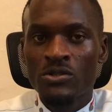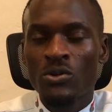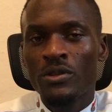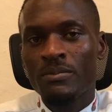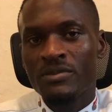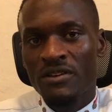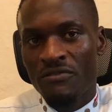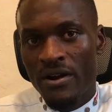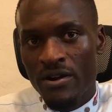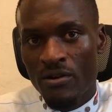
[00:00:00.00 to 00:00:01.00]
call them
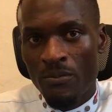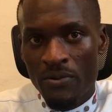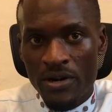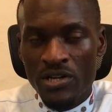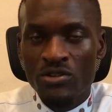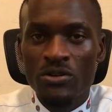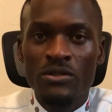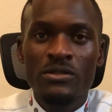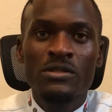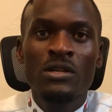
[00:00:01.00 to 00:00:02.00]
safari
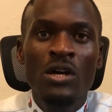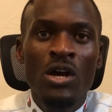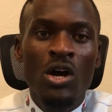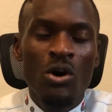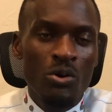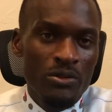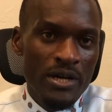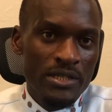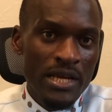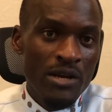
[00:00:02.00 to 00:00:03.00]
operations, all that.